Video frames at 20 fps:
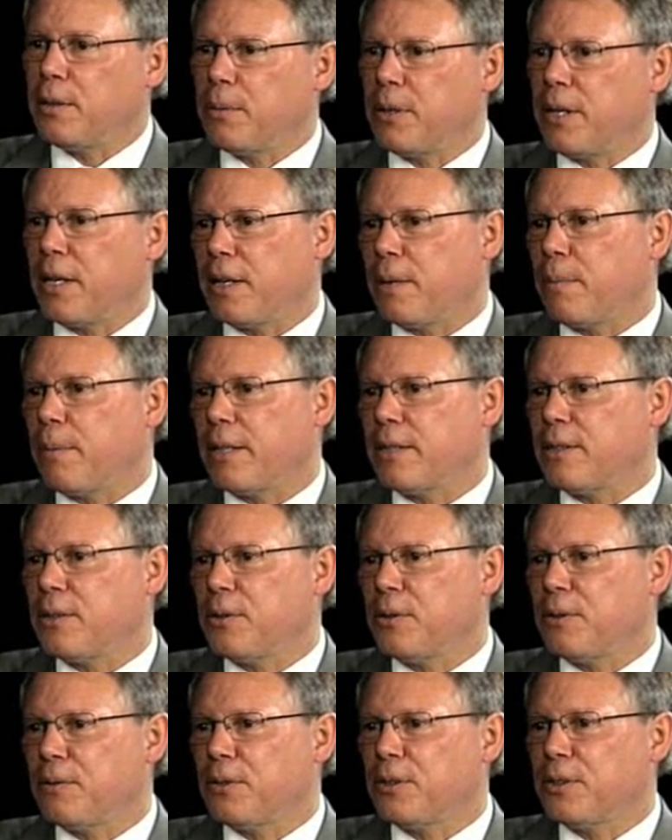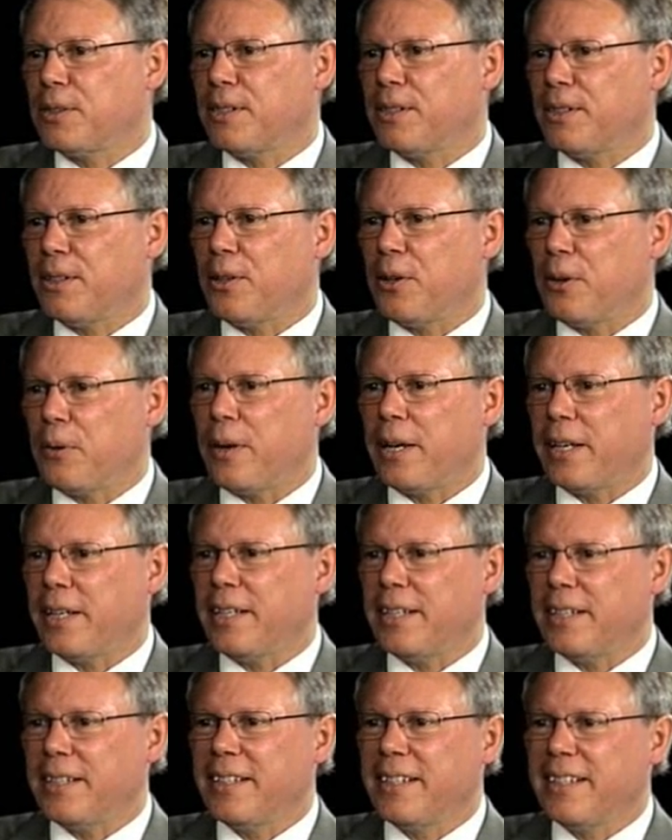be at the best university in the
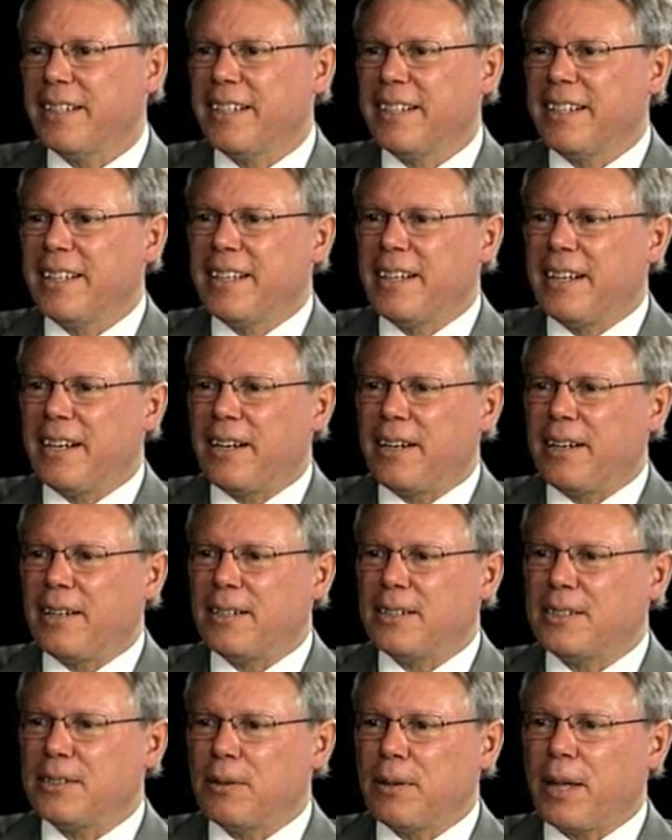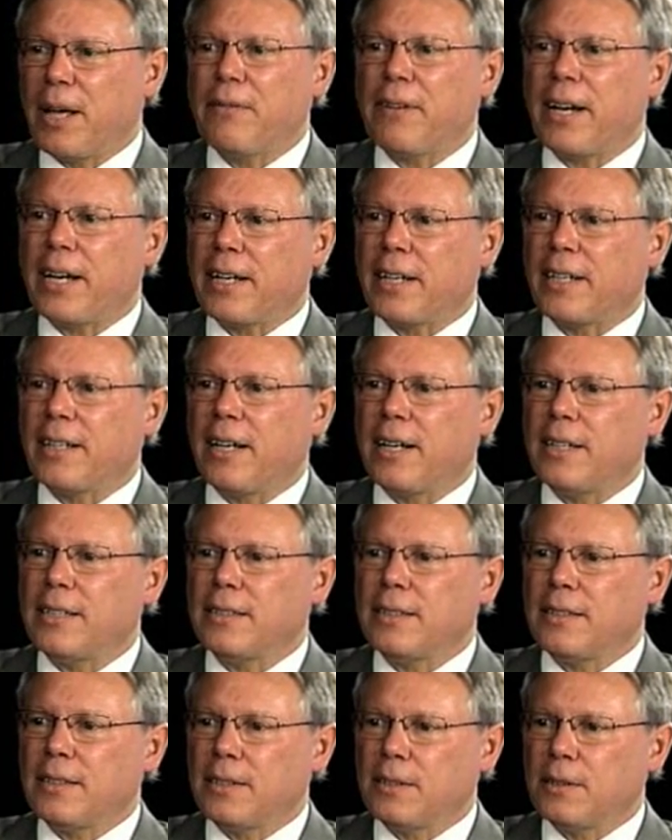UAE. So they
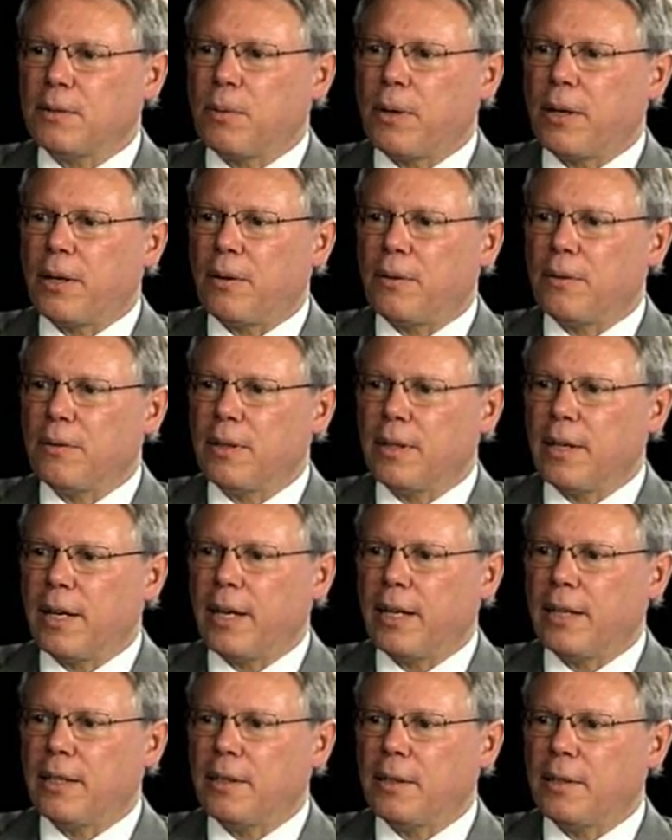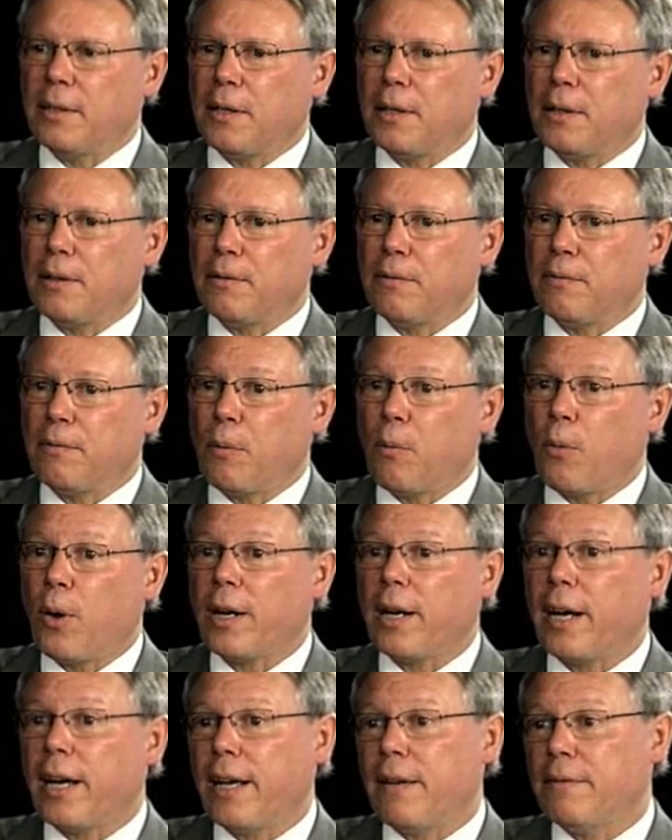recognize it as well. And from
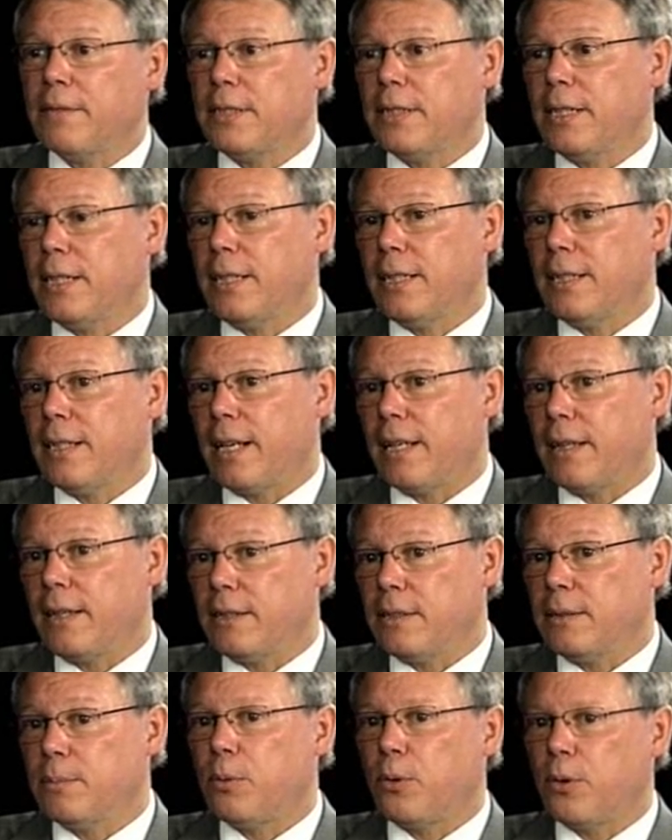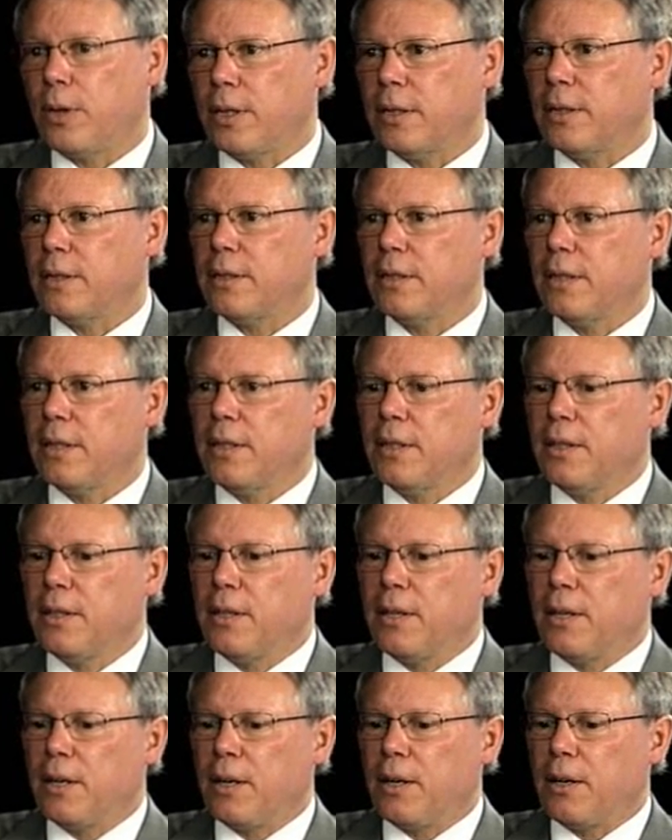what I have seen at this point,
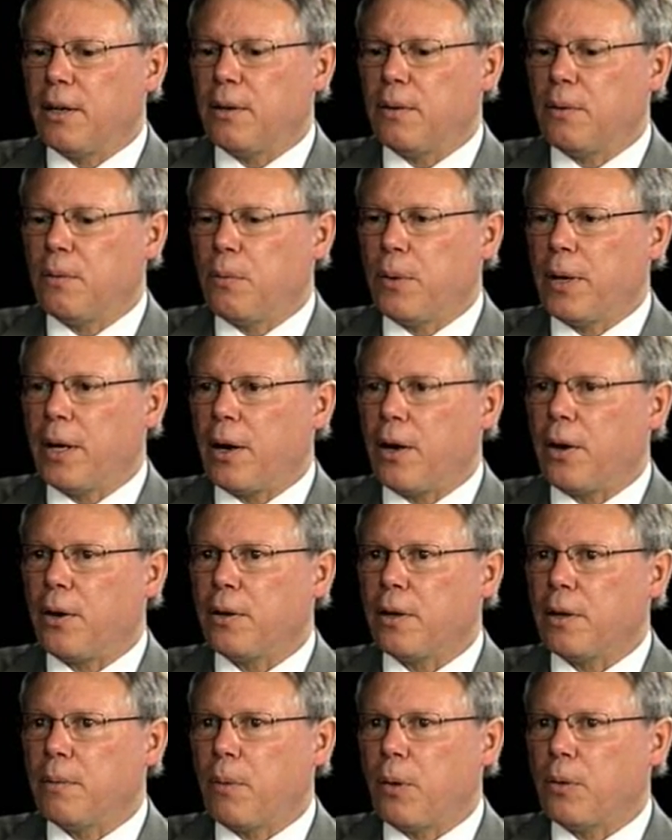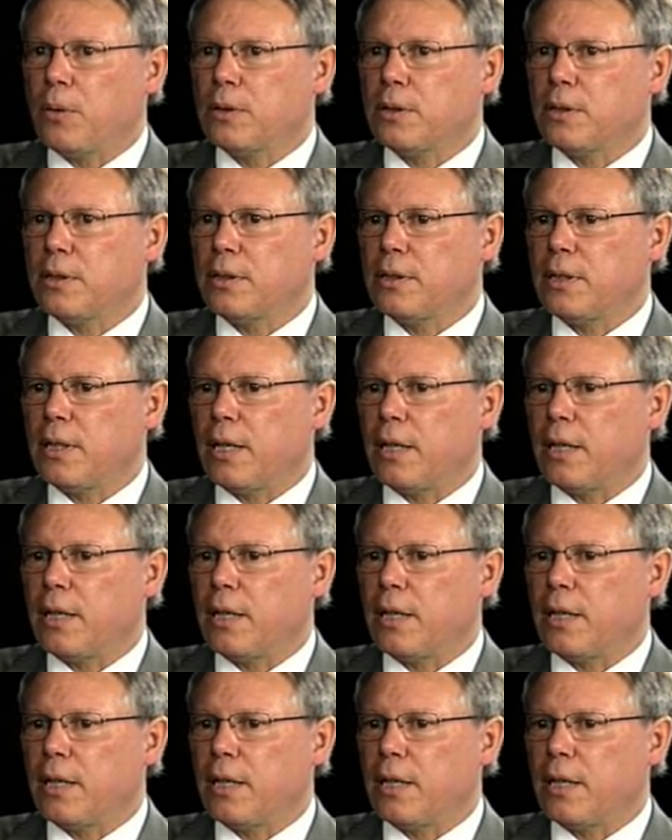we are the most,